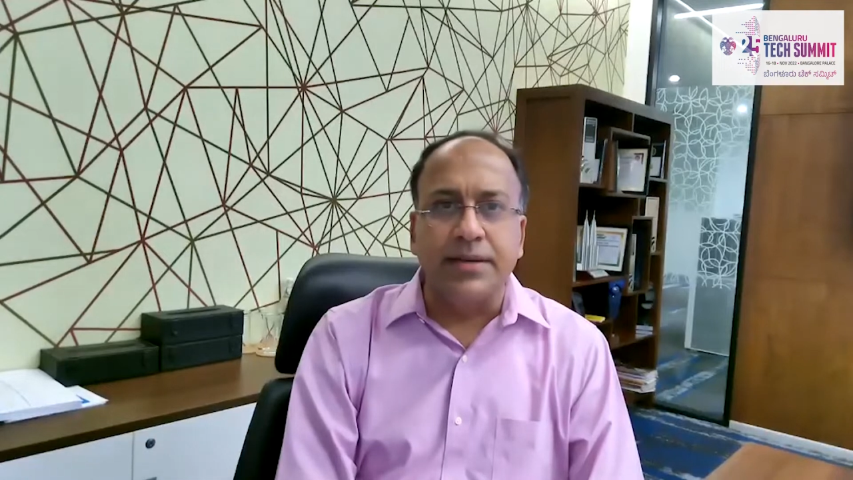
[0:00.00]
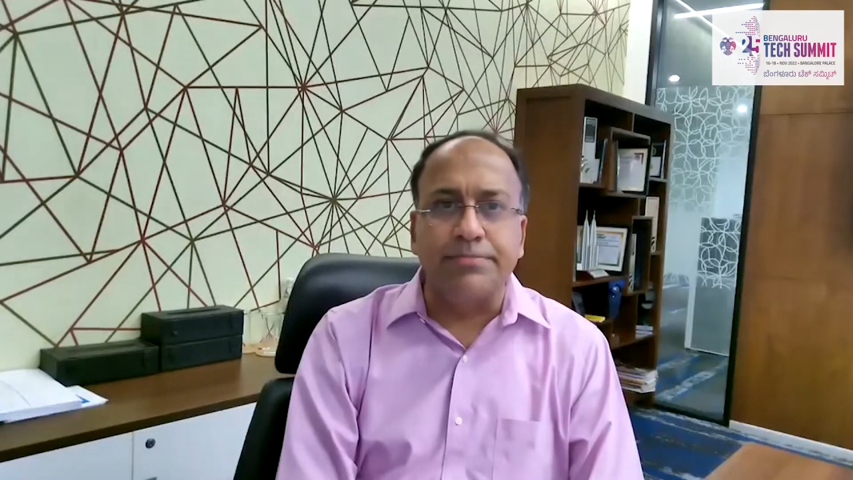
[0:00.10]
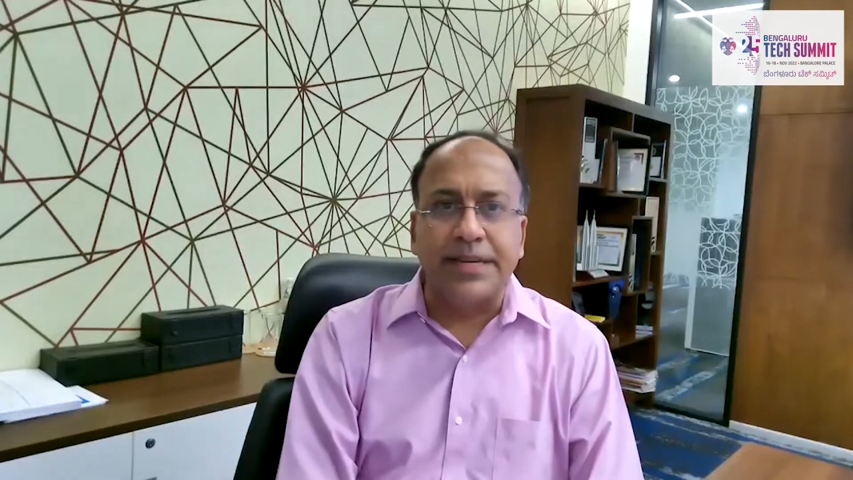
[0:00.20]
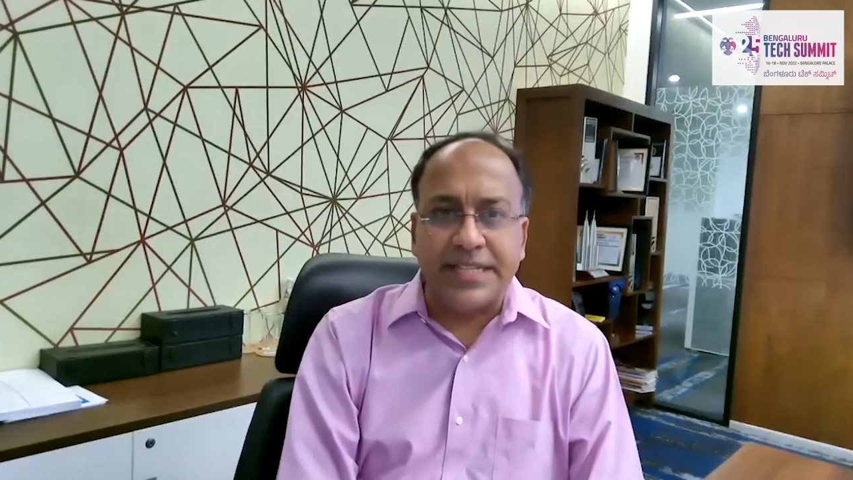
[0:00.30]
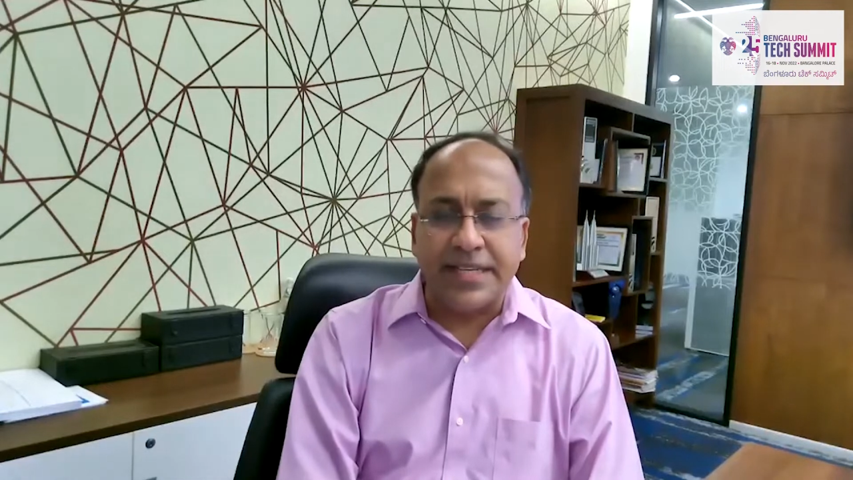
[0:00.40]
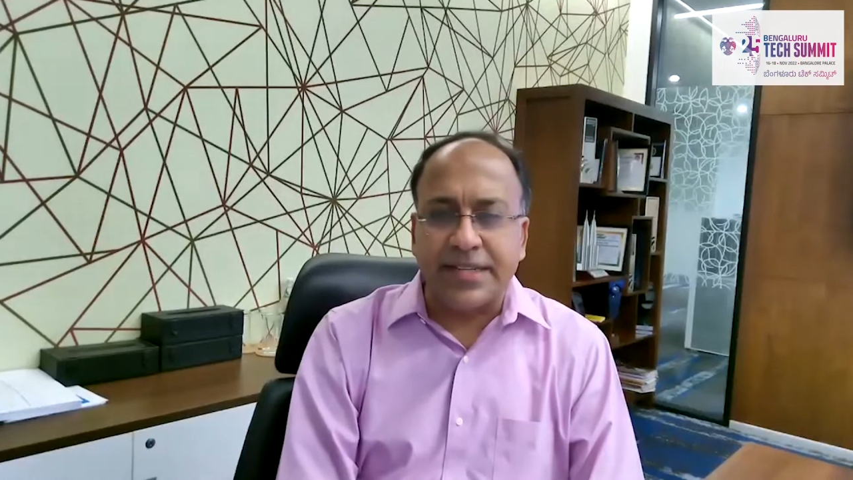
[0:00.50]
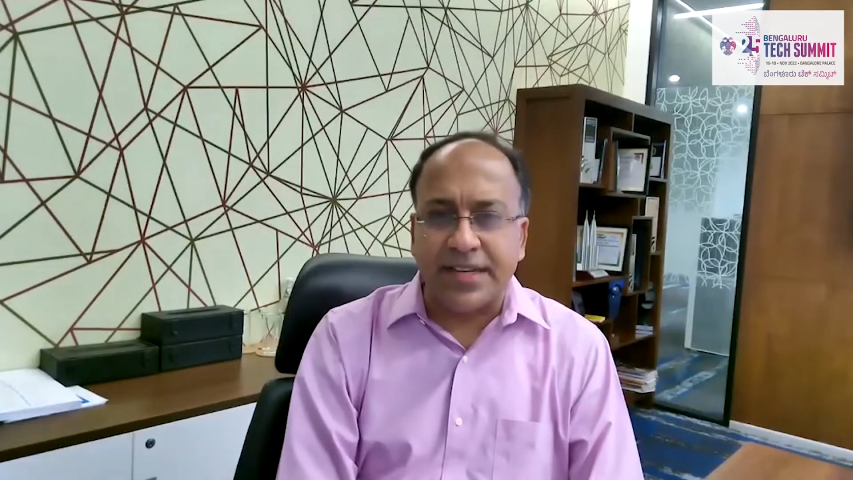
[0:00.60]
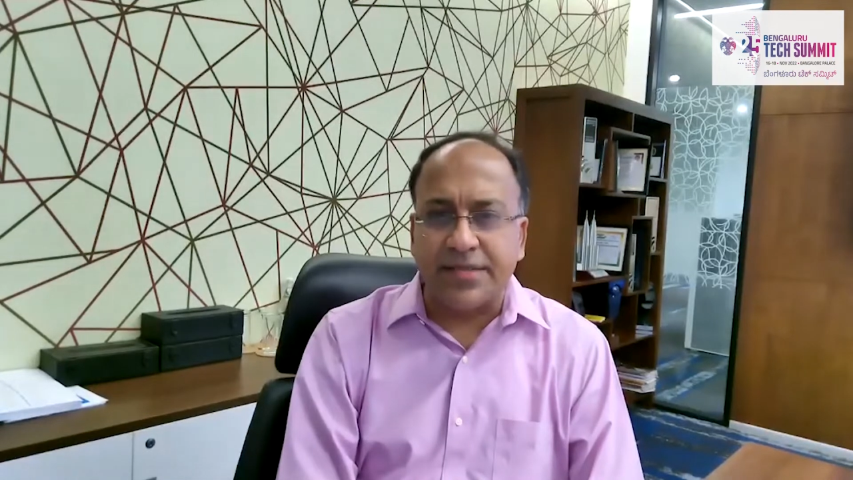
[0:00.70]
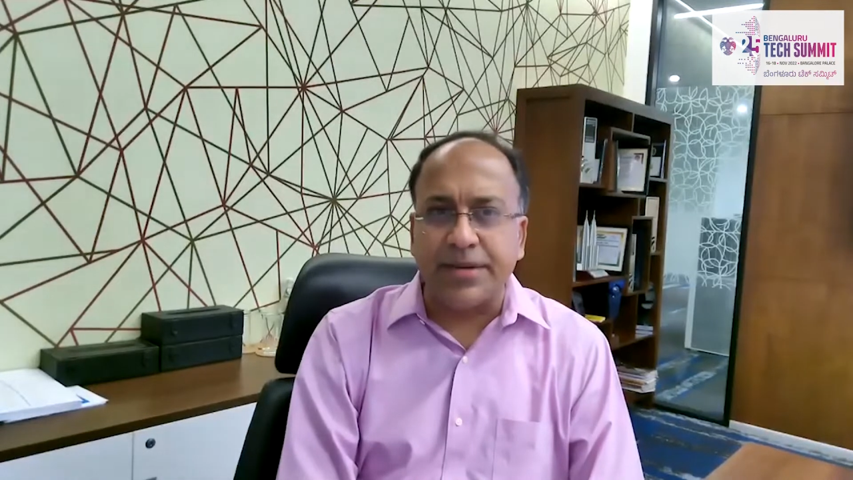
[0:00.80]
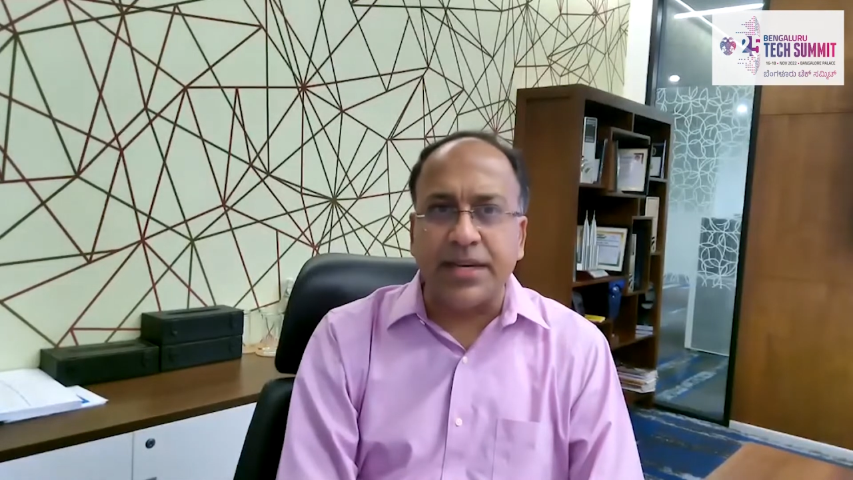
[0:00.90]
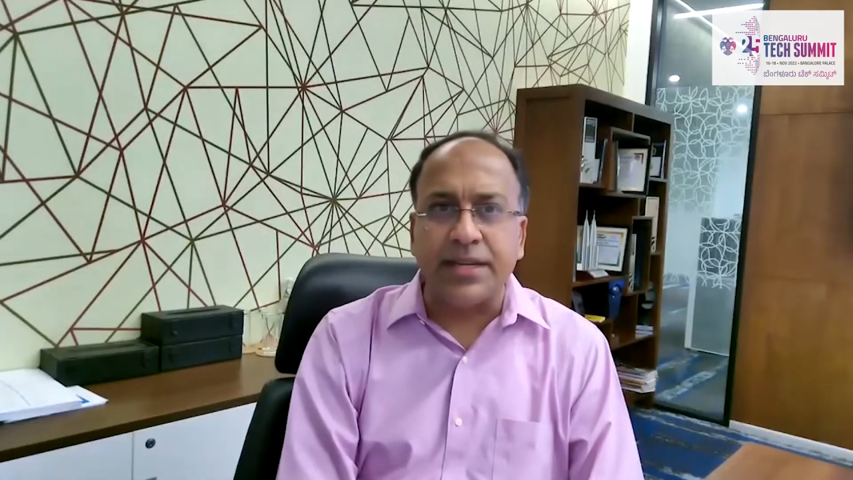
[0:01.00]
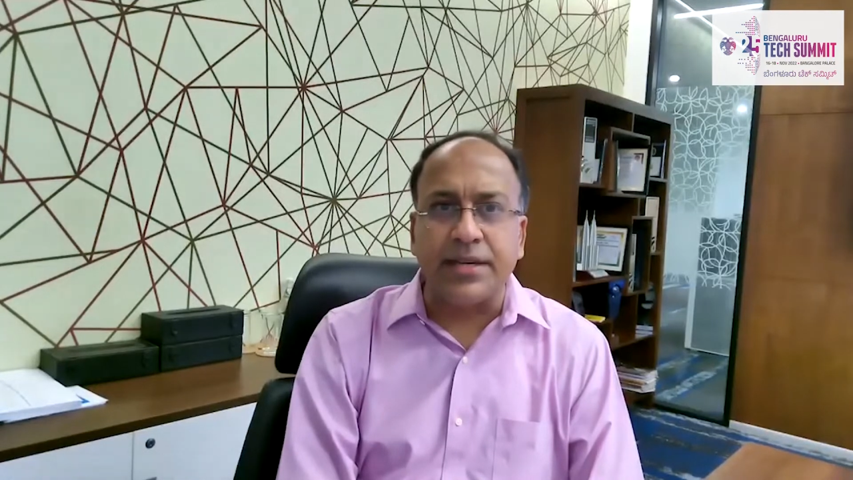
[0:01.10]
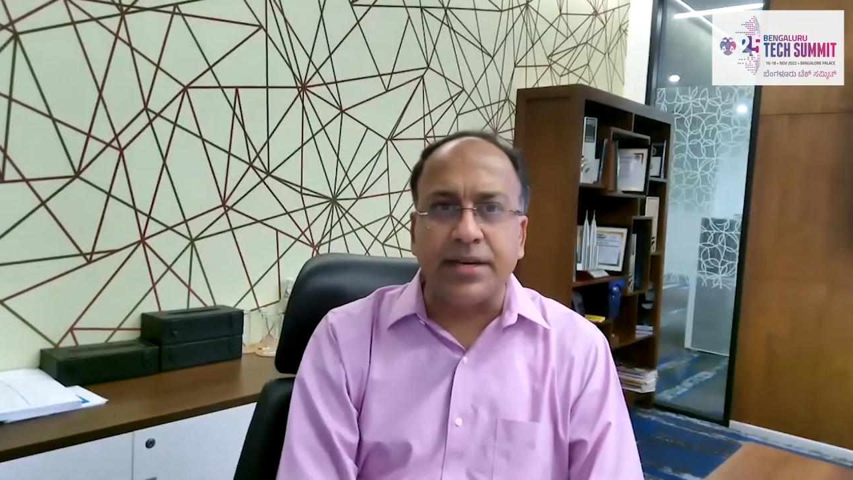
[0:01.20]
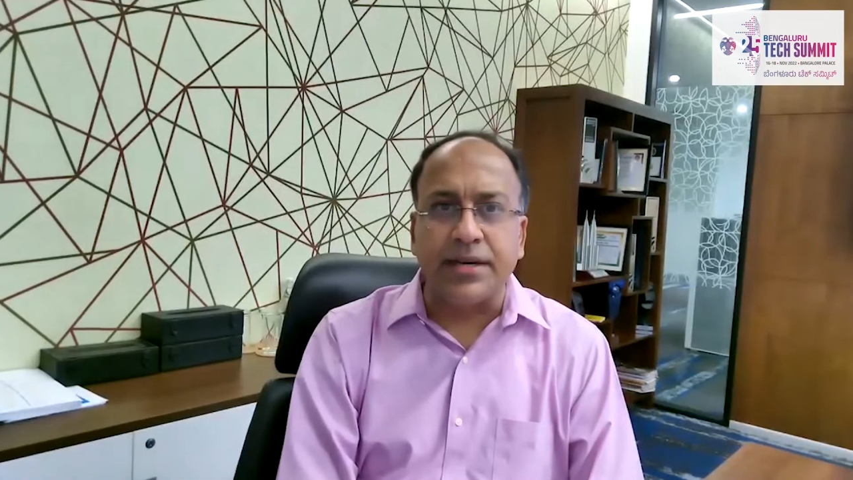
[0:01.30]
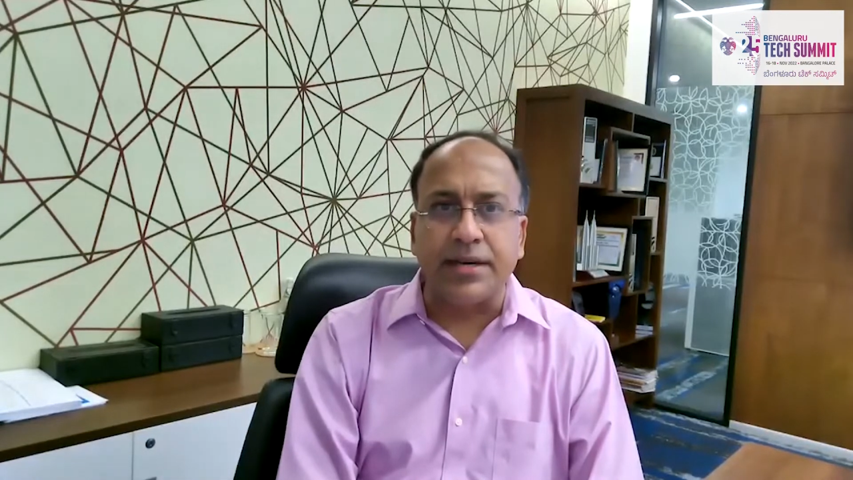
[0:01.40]
BTS has
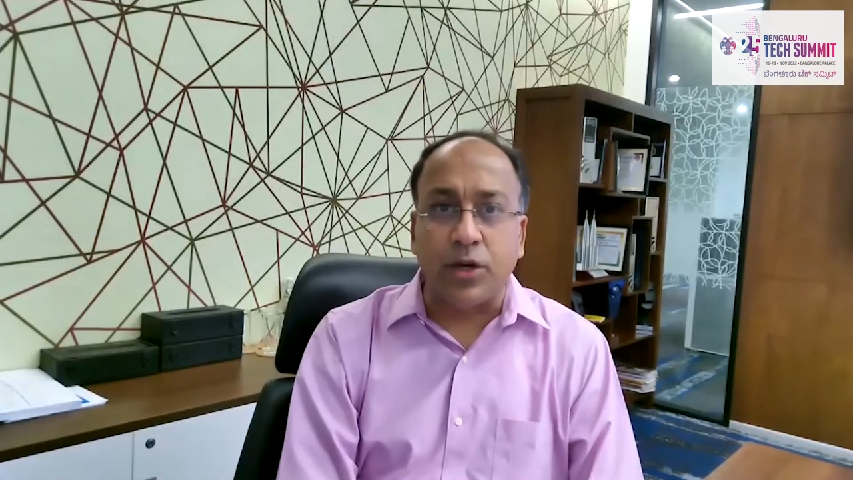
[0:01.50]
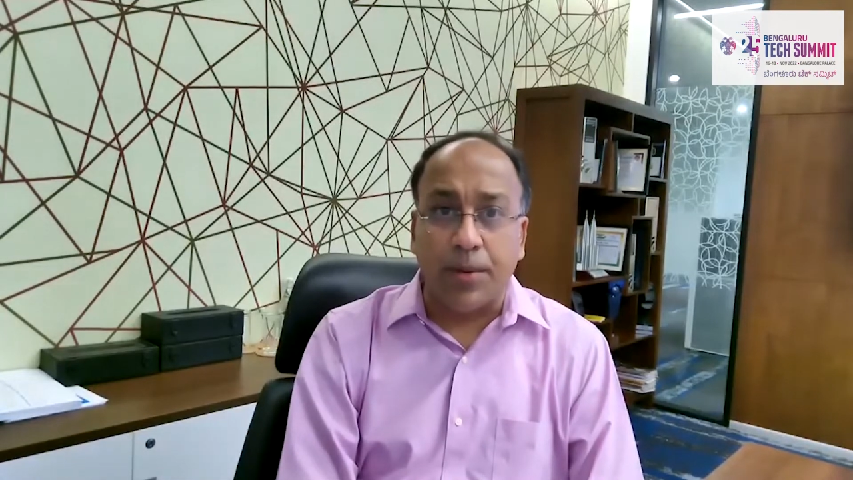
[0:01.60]
been a